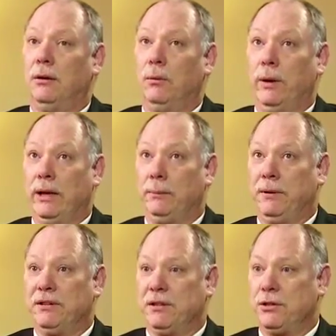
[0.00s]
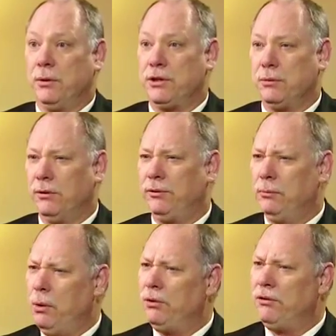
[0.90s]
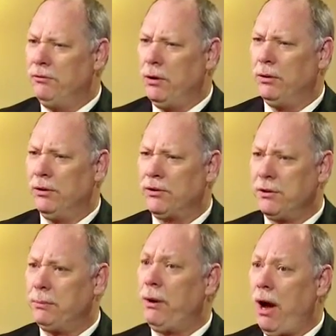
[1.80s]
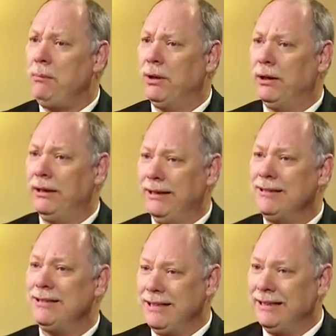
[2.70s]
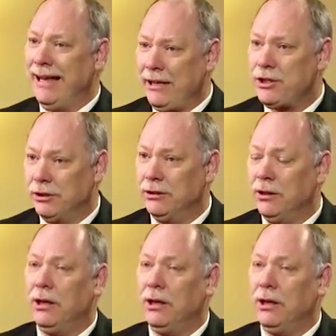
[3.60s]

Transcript: we end up in a situation where for most voters, the primary is the election.